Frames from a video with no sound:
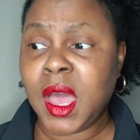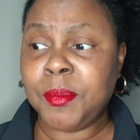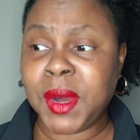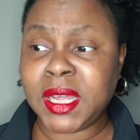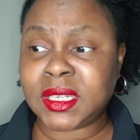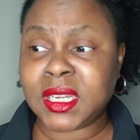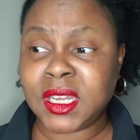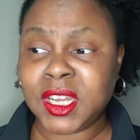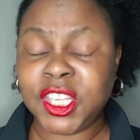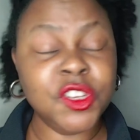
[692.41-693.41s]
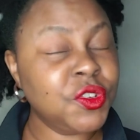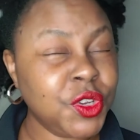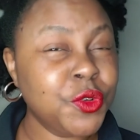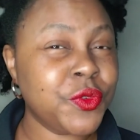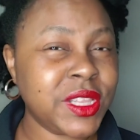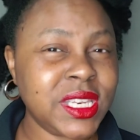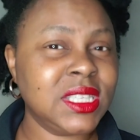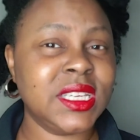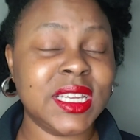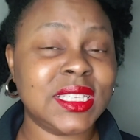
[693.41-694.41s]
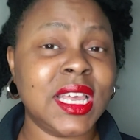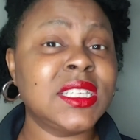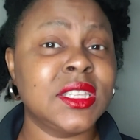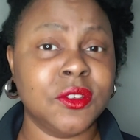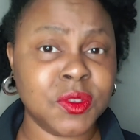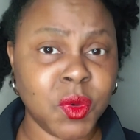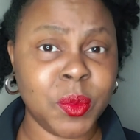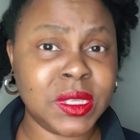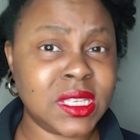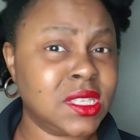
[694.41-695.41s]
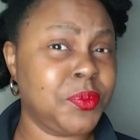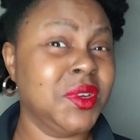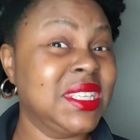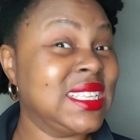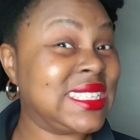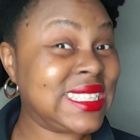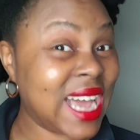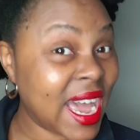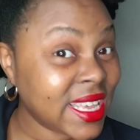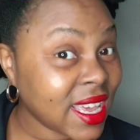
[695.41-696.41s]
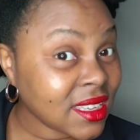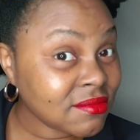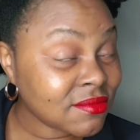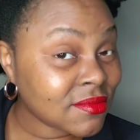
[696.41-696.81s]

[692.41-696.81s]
But you really need to assess in those moments. Is the person dying?